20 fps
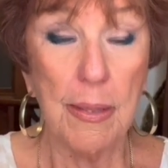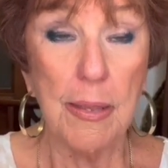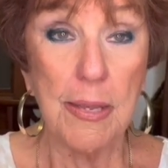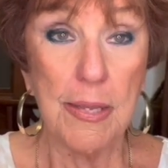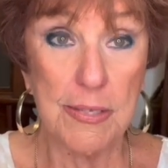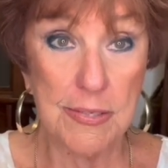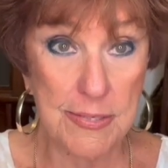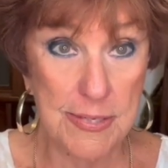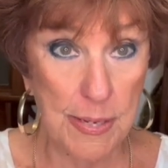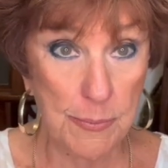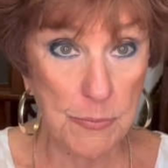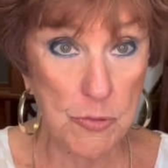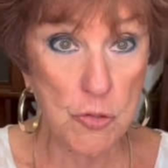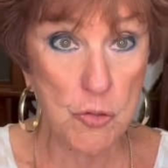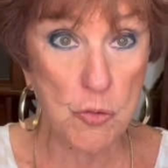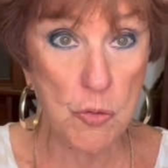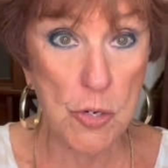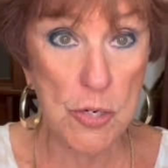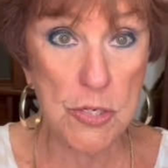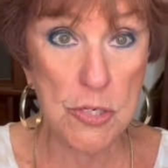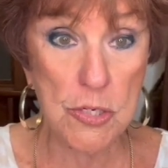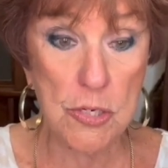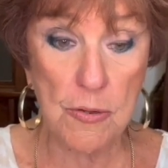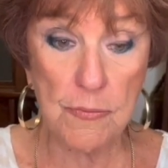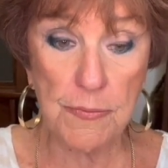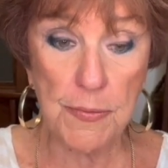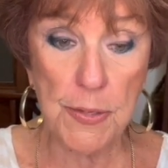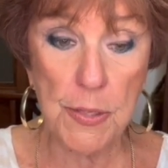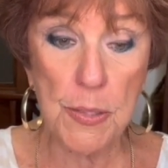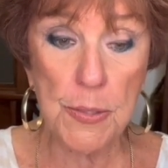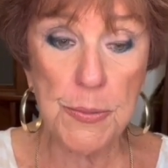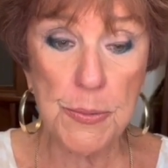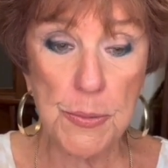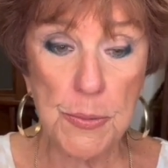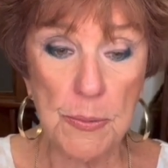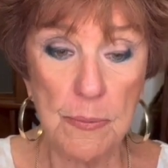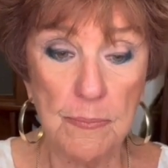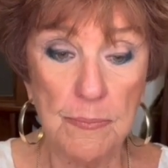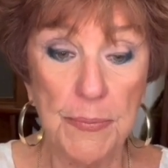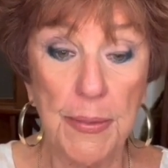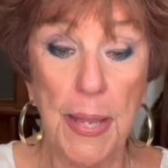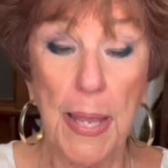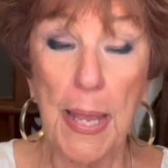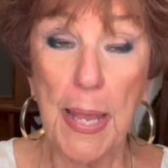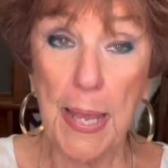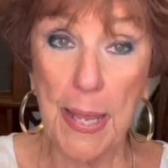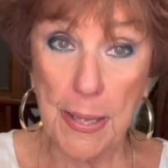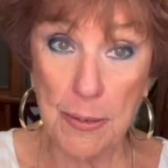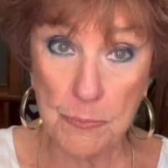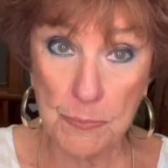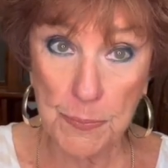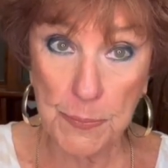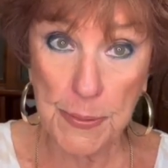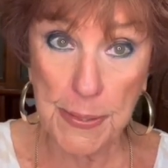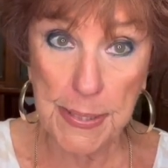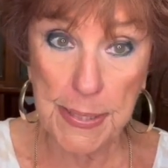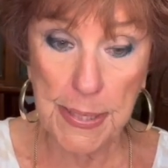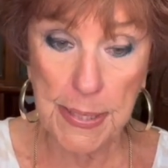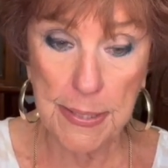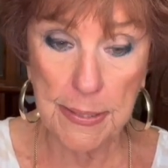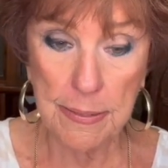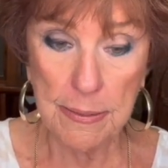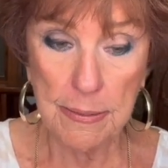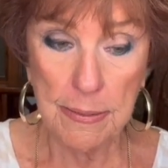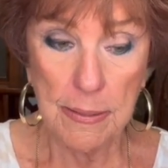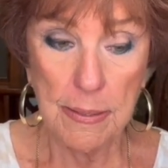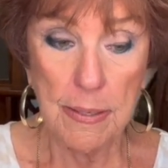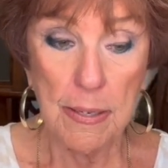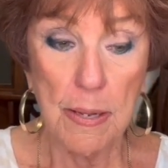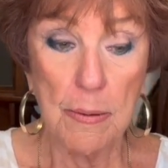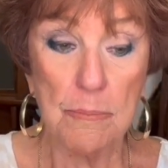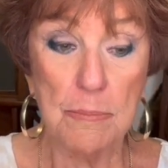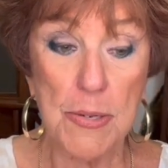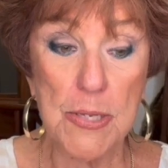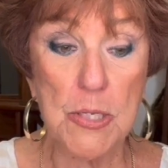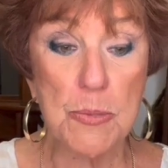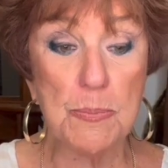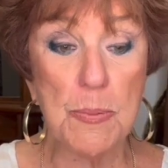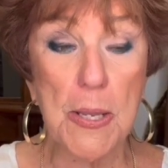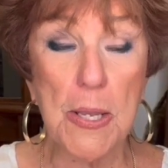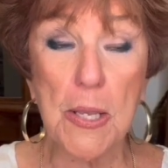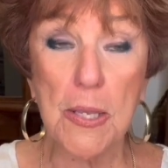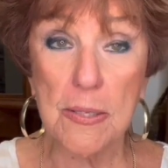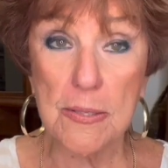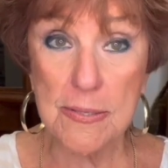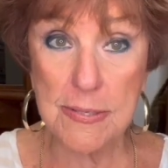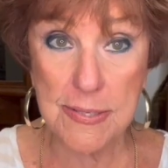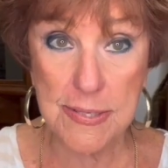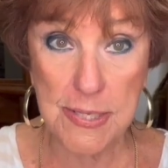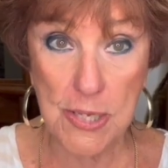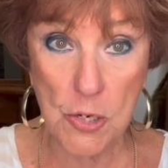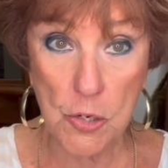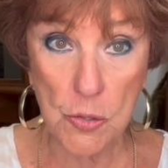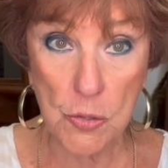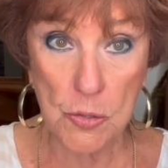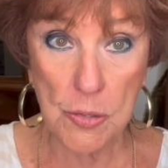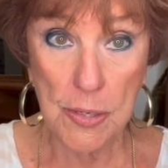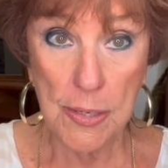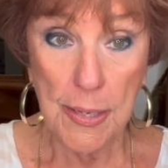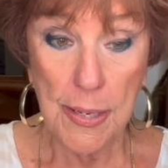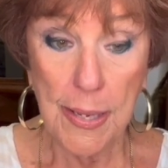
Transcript: His demonstration of health and plenty must be considered